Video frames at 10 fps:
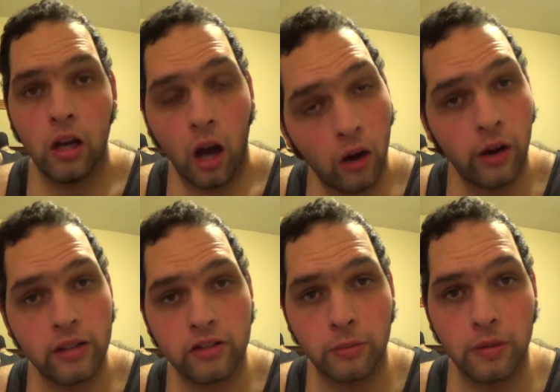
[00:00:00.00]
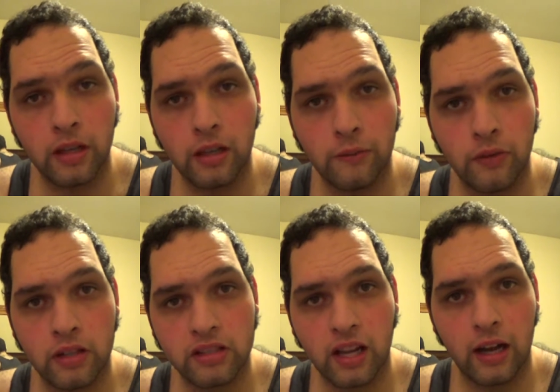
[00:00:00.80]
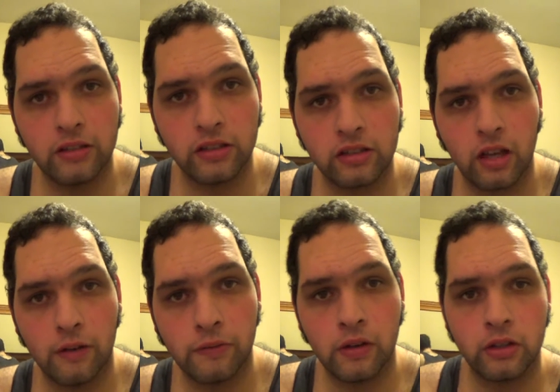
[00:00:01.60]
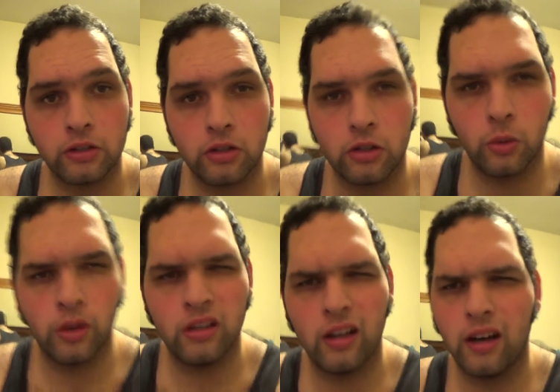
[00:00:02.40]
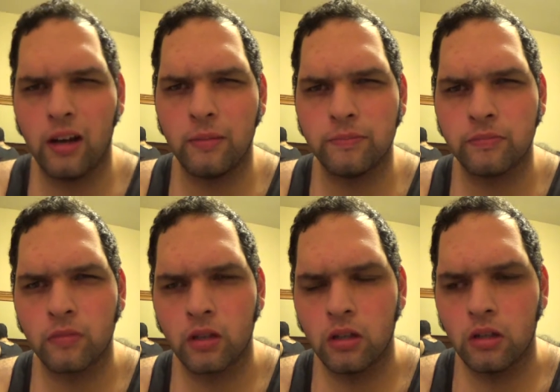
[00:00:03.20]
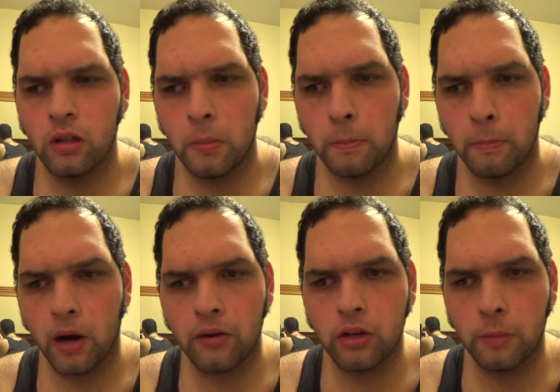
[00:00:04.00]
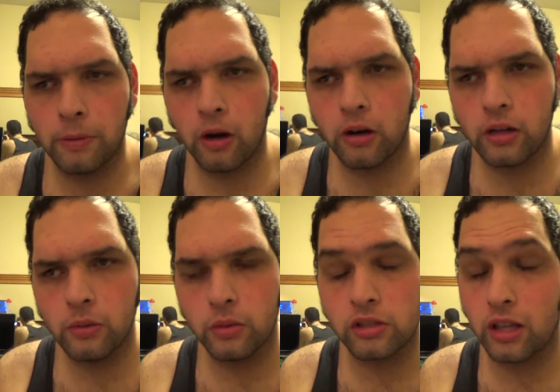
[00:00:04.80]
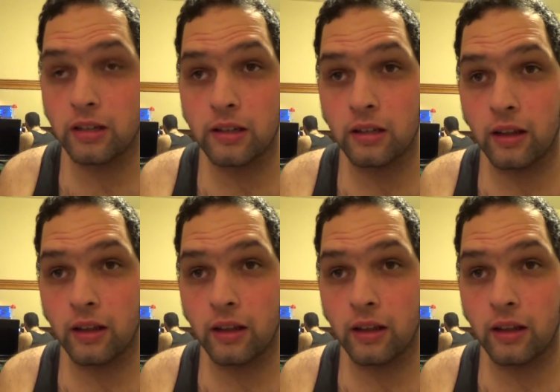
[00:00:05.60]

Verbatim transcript: Alright, so me and Infinite Sky just got finished doing um, Mario Party, which that didn't